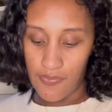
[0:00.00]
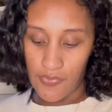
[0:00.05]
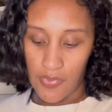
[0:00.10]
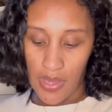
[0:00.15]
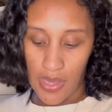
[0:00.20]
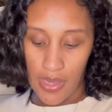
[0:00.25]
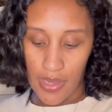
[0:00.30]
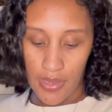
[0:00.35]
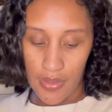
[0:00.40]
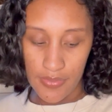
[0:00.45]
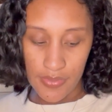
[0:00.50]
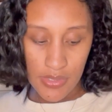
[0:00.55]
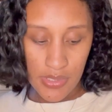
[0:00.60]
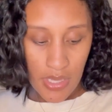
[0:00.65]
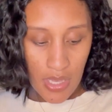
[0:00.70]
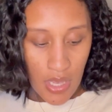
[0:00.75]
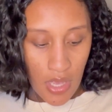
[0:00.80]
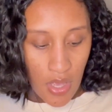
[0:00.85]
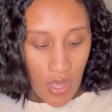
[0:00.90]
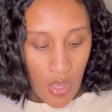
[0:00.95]
5s
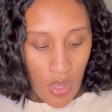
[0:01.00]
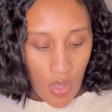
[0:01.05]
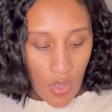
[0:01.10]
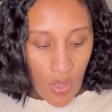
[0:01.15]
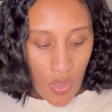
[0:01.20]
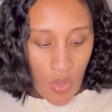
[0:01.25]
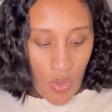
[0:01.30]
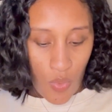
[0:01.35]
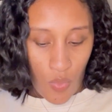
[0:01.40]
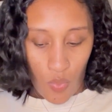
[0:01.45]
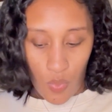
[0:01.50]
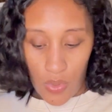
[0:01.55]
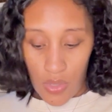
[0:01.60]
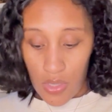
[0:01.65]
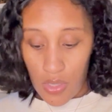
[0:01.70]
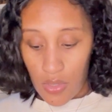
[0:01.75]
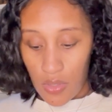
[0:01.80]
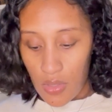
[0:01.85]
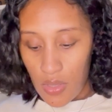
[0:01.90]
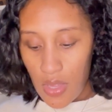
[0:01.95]

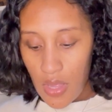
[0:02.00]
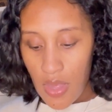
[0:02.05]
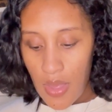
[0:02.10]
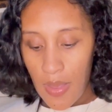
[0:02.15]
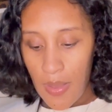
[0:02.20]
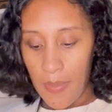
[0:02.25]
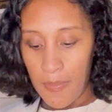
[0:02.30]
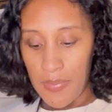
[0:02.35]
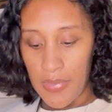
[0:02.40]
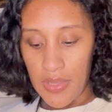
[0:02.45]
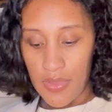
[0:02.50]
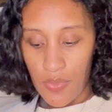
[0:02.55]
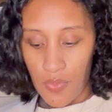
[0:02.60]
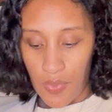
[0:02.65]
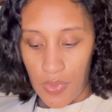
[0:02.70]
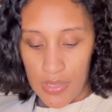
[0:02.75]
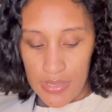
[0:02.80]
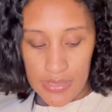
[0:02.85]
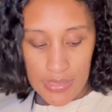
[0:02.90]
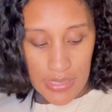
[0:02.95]
will be the
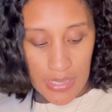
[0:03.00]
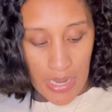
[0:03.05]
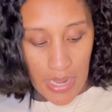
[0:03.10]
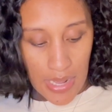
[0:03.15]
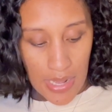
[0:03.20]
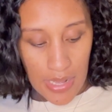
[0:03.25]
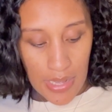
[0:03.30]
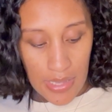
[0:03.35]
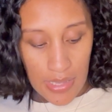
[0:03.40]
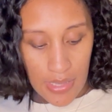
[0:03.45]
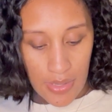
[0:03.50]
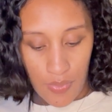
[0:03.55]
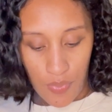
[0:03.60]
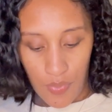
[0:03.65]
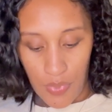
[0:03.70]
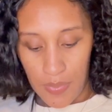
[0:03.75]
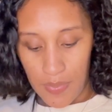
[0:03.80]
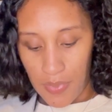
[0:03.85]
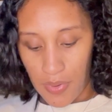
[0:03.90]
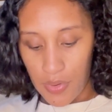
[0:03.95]
ones that I
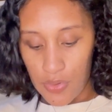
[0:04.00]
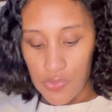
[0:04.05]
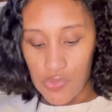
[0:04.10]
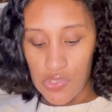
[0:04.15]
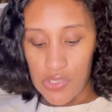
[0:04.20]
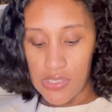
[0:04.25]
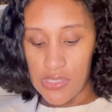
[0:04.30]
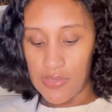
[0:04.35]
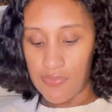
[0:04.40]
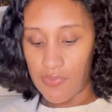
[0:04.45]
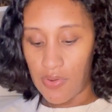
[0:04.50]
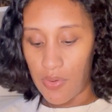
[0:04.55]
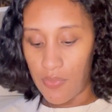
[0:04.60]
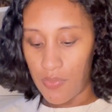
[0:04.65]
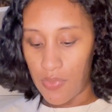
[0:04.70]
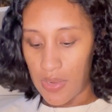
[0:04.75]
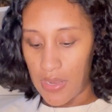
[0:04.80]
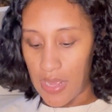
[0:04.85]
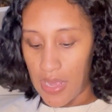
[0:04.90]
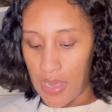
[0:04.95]
would purchase if I
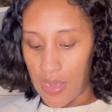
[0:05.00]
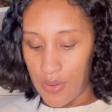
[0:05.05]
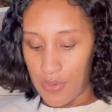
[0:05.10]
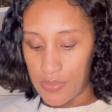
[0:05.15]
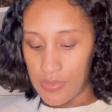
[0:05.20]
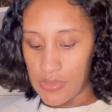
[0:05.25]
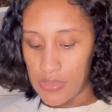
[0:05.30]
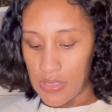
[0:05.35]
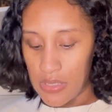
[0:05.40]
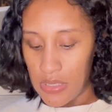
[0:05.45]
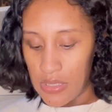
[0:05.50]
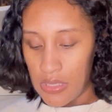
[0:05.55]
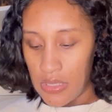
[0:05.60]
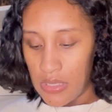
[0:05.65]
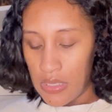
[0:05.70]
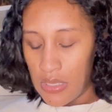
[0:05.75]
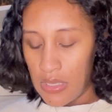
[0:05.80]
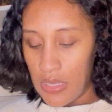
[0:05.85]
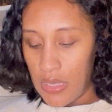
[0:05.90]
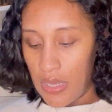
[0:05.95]
run out.
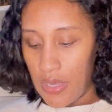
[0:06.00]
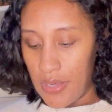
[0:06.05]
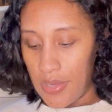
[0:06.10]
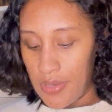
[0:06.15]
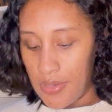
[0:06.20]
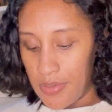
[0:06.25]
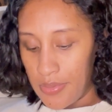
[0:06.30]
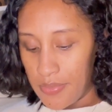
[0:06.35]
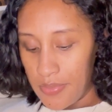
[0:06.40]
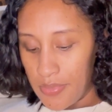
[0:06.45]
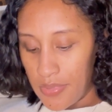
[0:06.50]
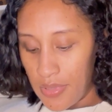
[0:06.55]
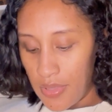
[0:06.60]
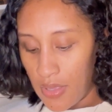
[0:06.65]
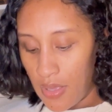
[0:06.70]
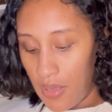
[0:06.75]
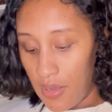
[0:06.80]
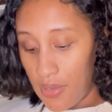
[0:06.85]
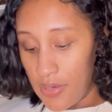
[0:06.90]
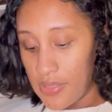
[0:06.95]

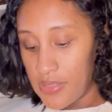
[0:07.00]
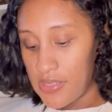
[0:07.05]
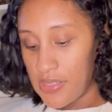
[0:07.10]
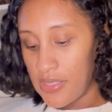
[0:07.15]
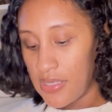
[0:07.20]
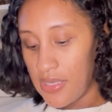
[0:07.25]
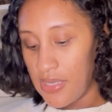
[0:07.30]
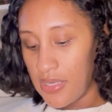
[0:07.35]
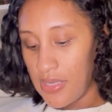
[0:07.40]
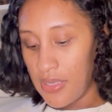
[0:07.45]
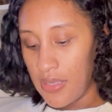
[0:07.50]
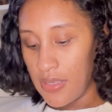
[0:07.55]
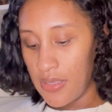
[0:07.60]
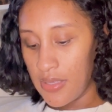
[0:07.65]
Honestly,